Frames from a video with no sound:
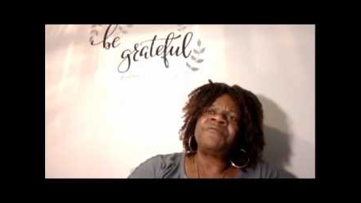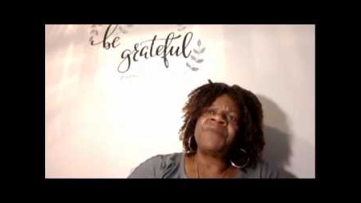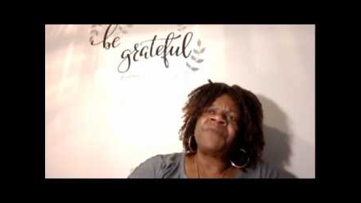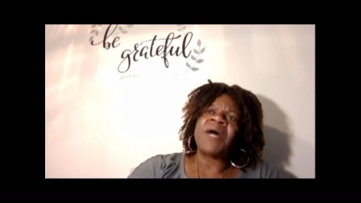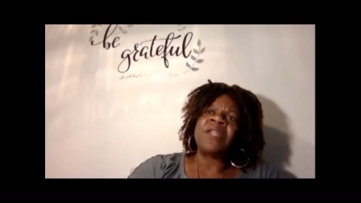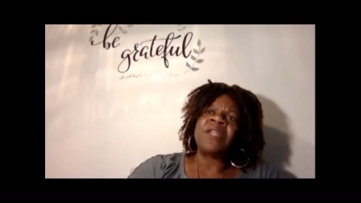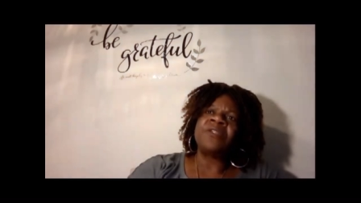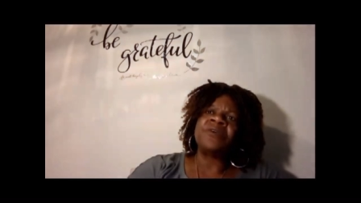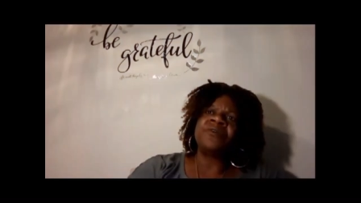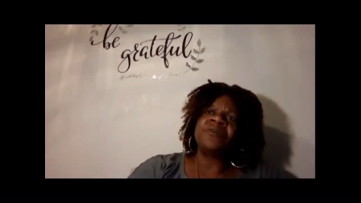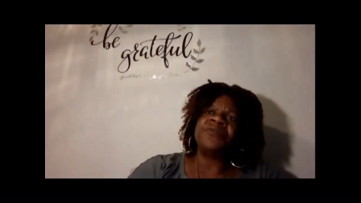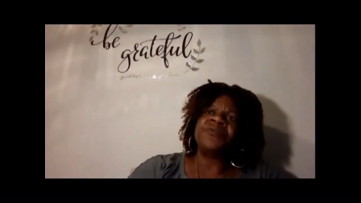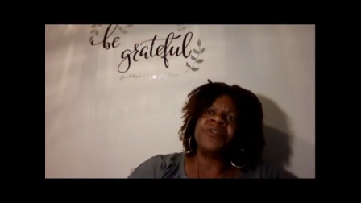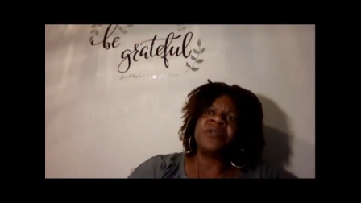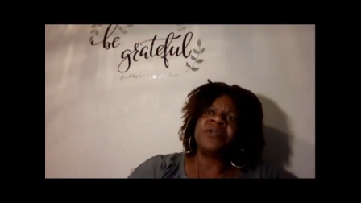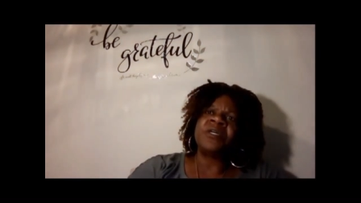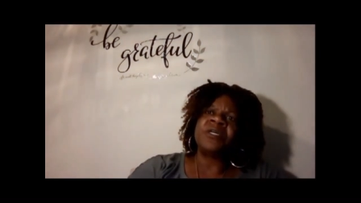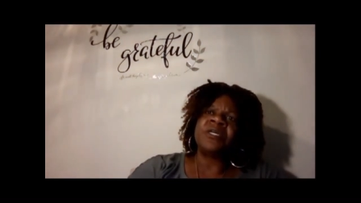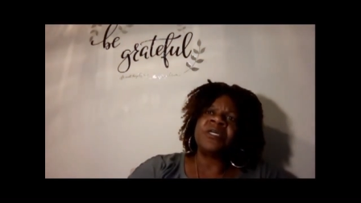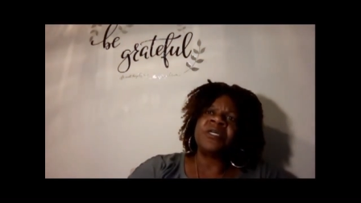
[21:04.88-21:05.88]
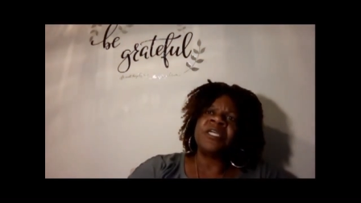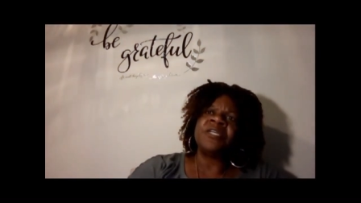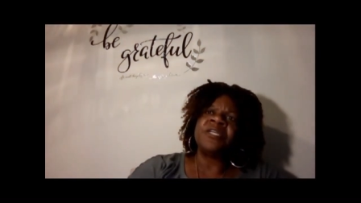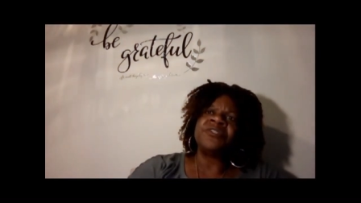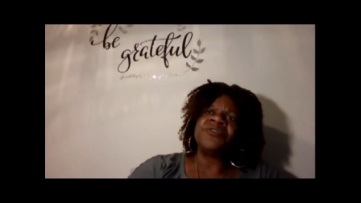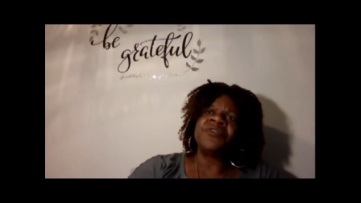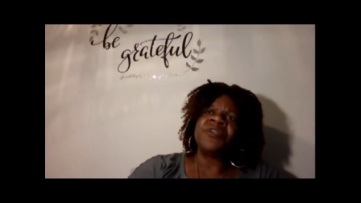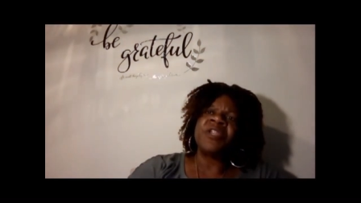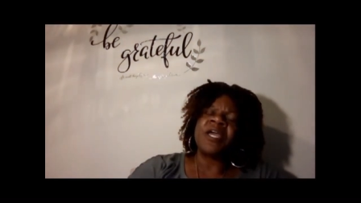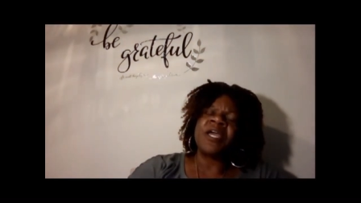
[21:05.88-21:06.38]
follow the
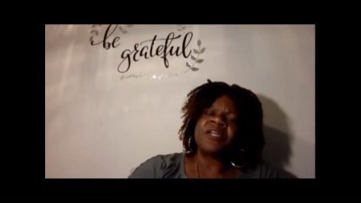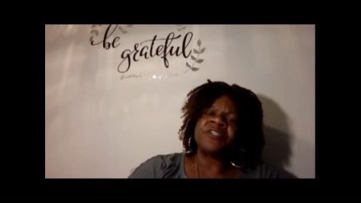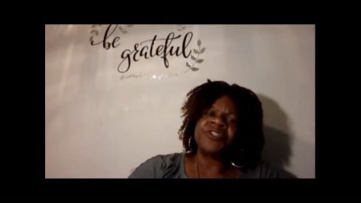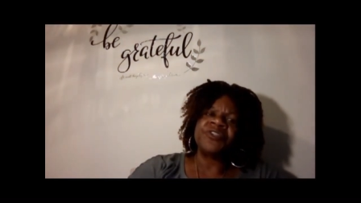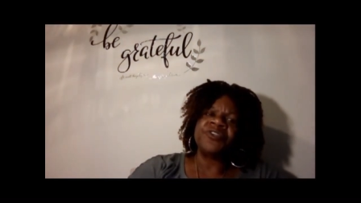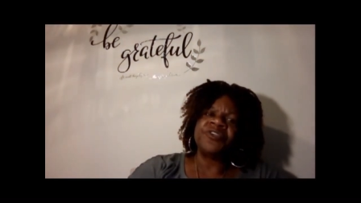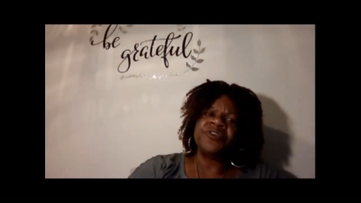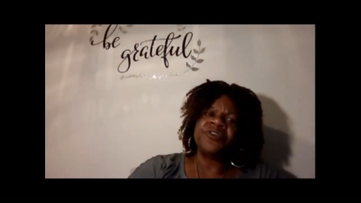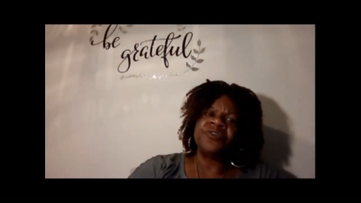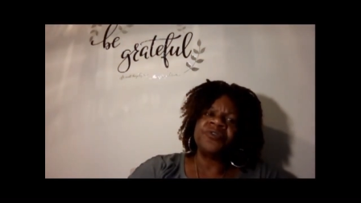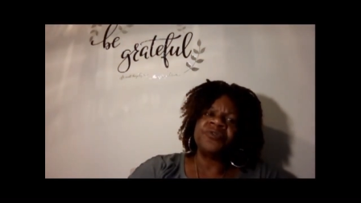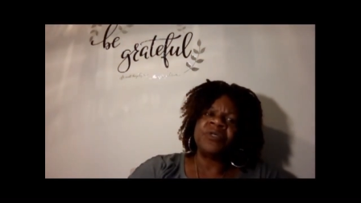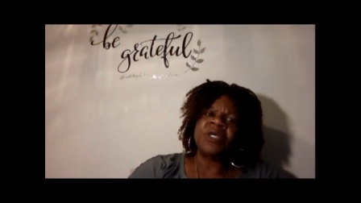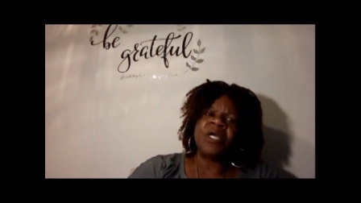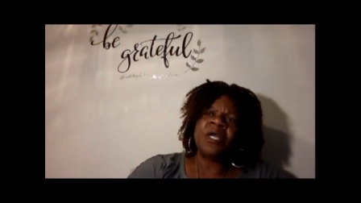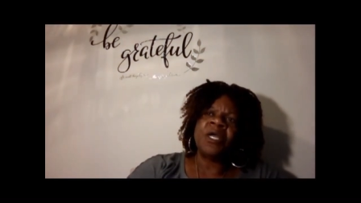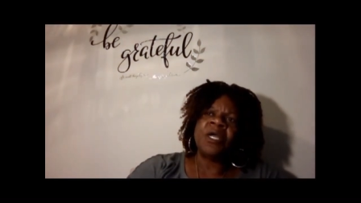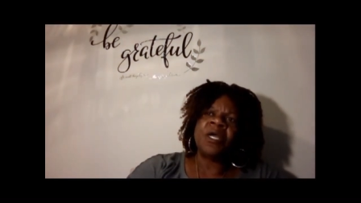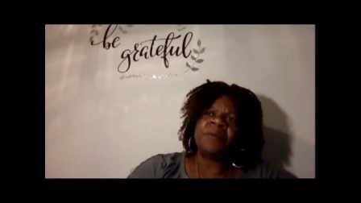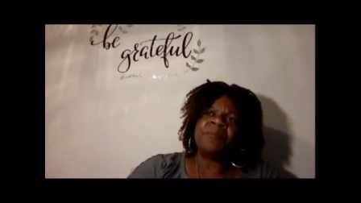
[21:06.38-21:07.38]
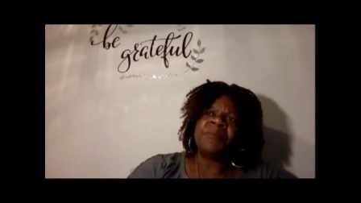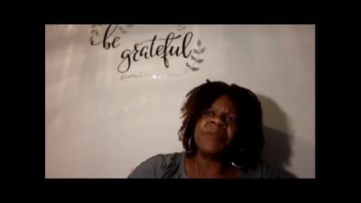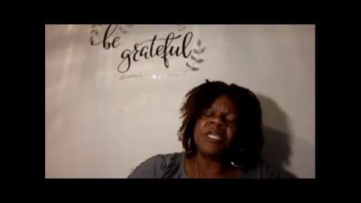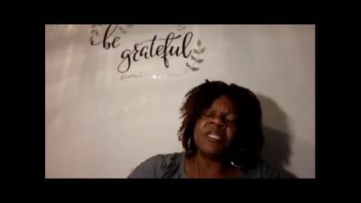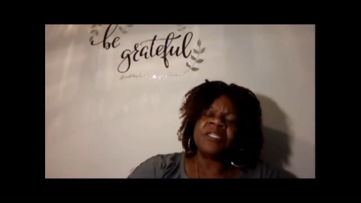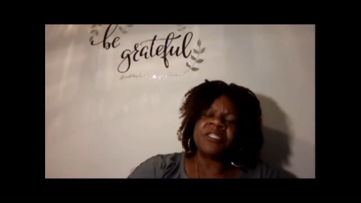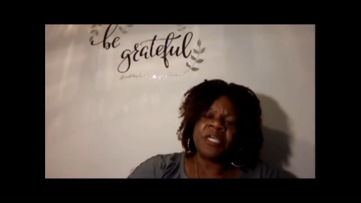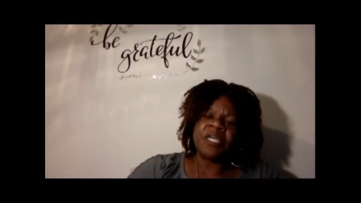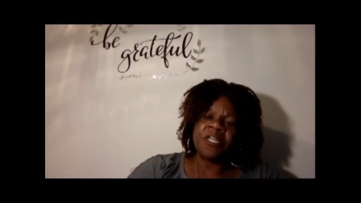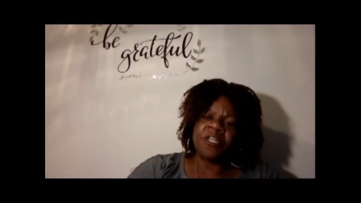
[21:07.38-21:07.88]
international
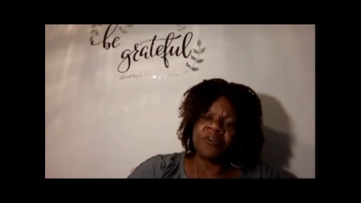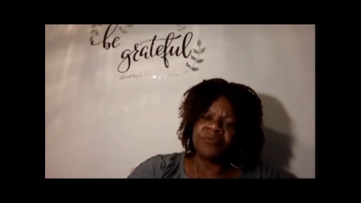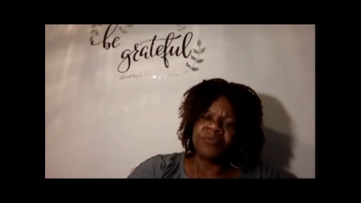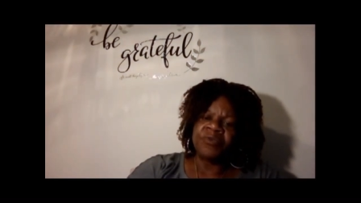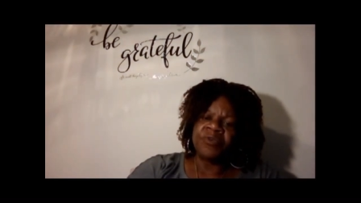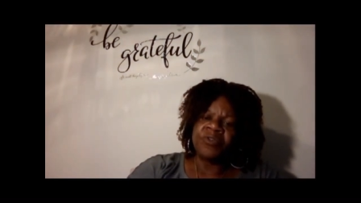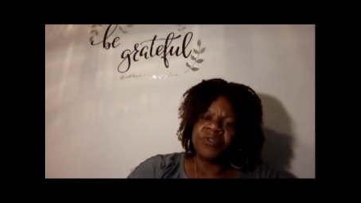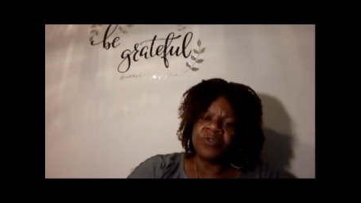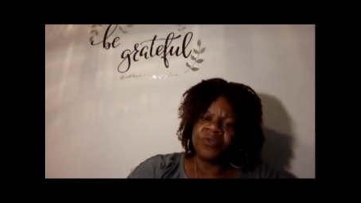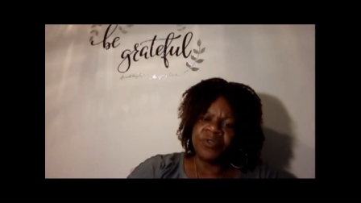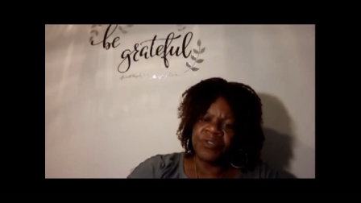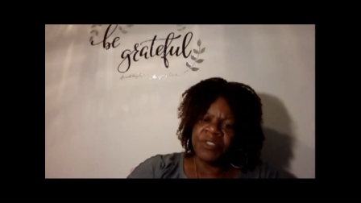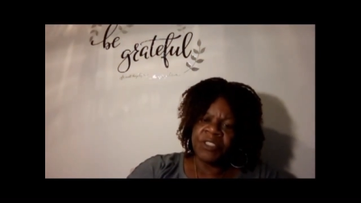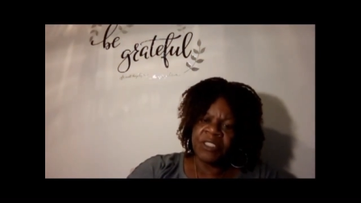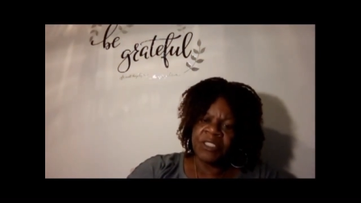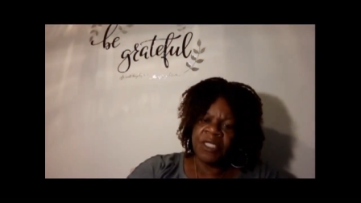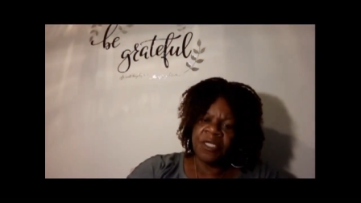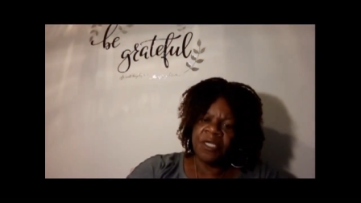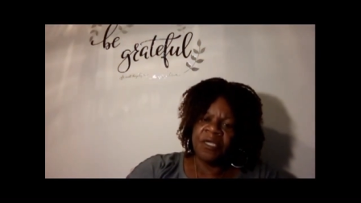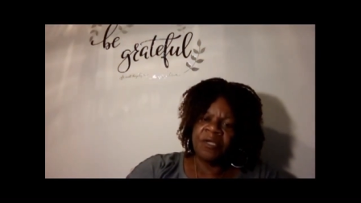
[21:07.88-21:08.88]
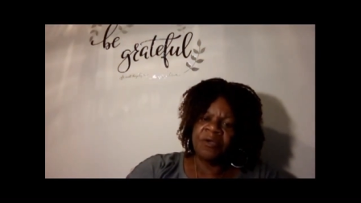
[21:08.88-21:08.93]
Mandela rules,